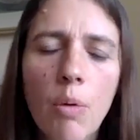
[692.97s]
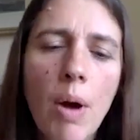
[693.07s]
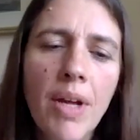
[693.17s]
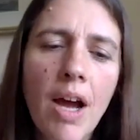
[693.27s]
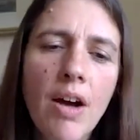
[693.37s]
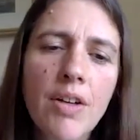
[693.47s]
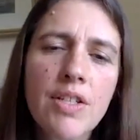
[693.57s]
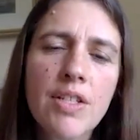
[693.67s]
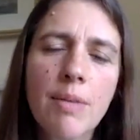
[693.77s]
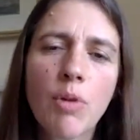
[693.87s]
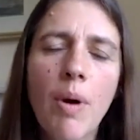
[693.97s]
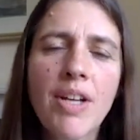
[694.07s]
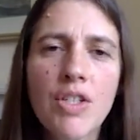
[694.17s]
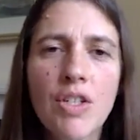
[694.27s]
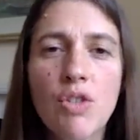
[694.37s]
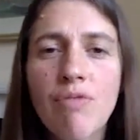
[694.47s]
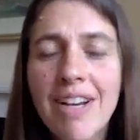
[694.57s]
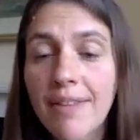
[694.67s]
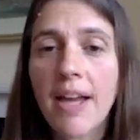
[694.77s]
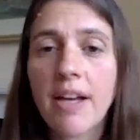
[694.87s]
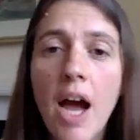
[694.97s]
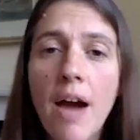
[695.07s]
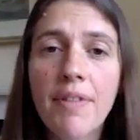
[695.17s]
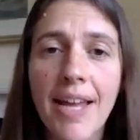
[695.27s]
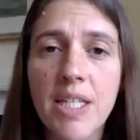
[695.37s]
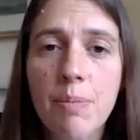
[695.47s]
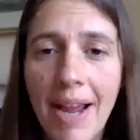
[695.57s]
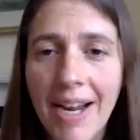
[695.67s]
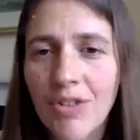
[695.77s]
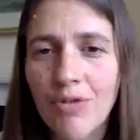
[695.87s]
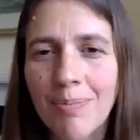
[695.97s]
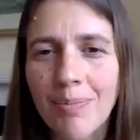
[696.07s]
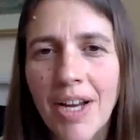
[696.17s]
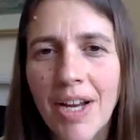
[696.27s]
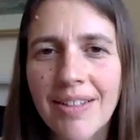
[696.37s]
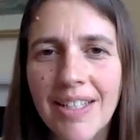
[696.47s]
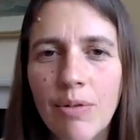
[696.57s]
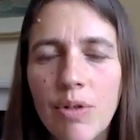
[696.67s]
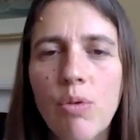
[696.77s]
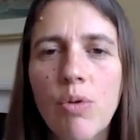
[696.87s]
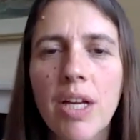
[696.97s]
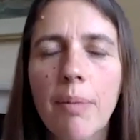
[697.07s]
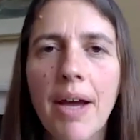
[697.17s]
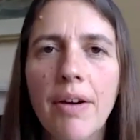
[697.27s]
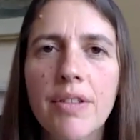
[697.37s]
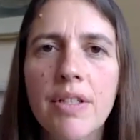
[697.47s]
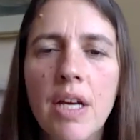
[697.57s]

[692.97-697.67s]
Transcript: where we asked some questions really that cover that spectrum, Brendan, that you were talking about.